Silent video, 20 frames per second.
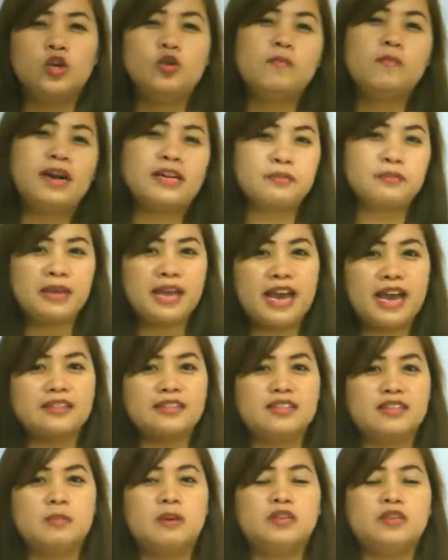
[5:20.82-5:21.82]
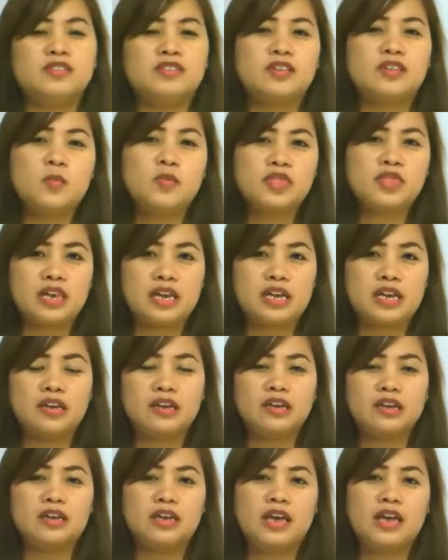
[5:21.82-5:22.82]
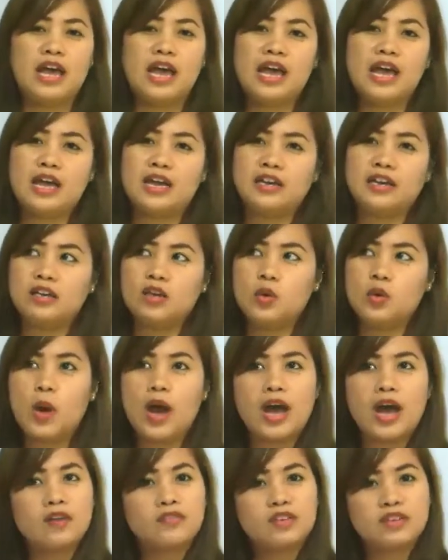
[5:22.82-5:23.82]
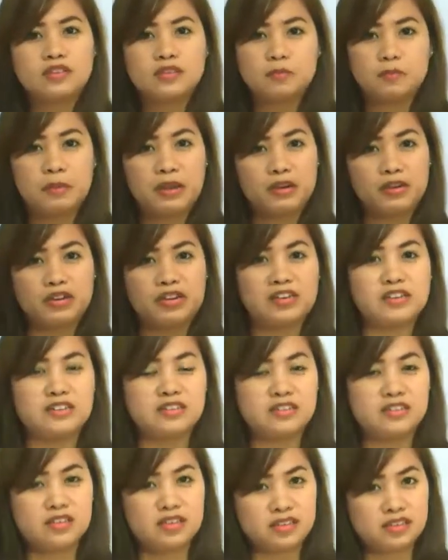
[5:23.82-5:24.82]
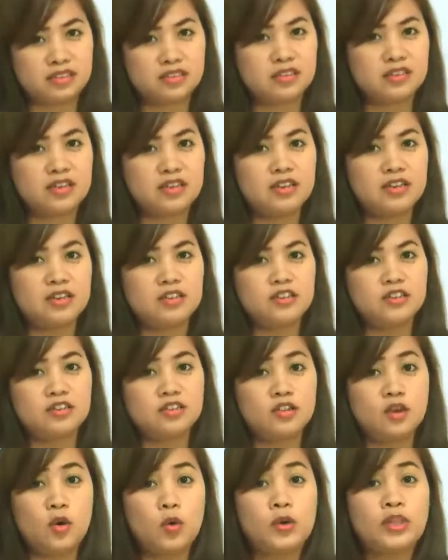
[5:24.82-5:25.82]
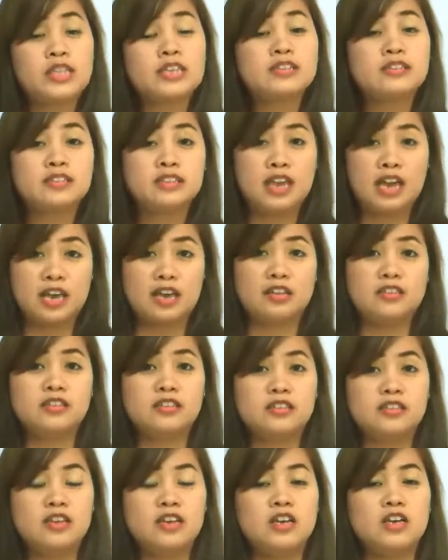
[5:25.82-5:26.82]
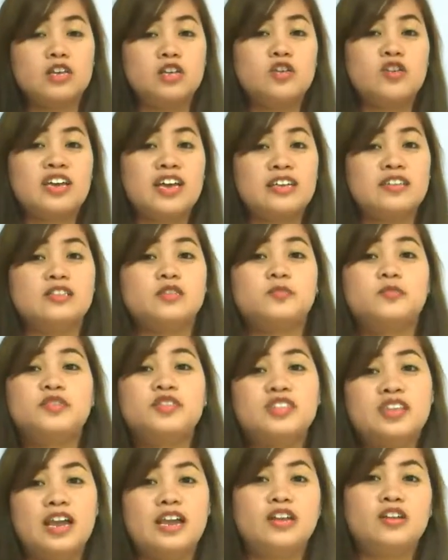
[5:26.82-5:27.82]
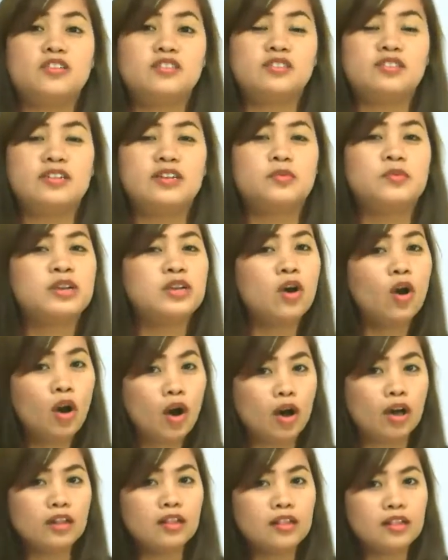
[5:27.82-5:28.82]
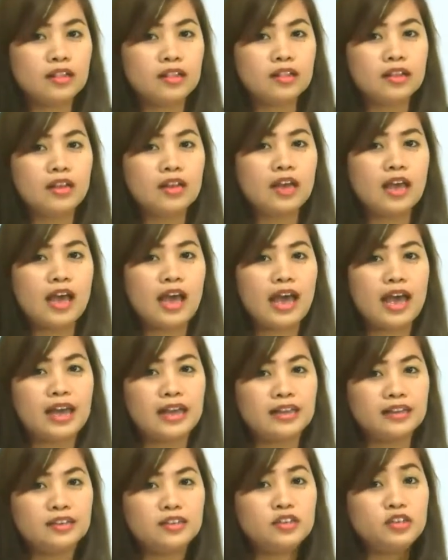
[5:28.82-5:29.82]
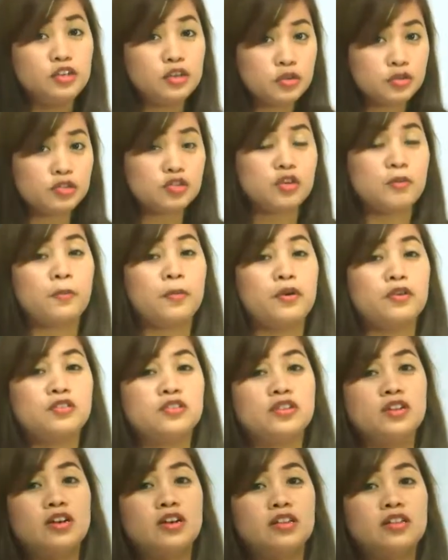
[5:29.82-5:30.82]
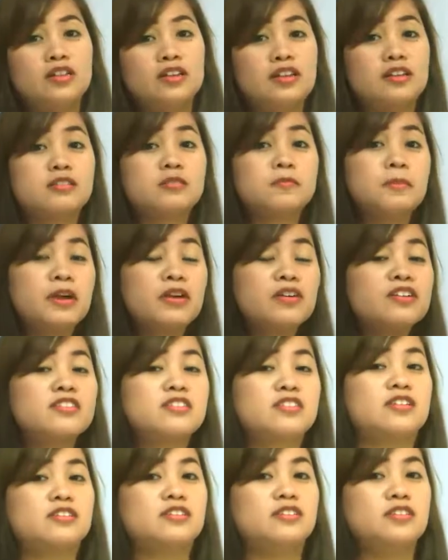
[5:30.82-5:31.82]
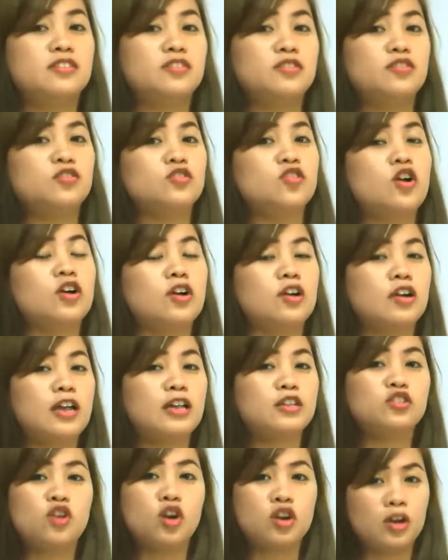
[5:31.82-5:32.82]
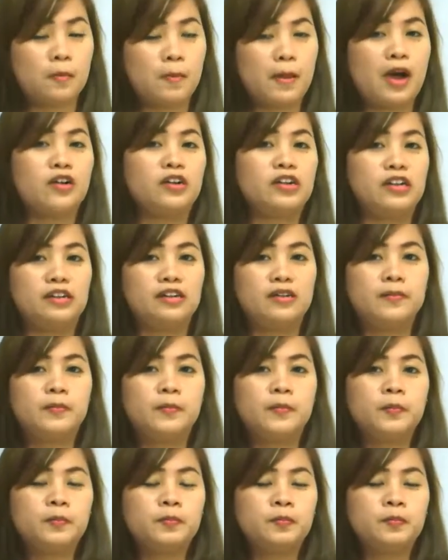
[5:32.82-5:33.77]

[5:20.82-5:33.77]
You might be asked about something and you have experiences. So in this case, you can spontaneously recall and use your personal experiences to talk about it.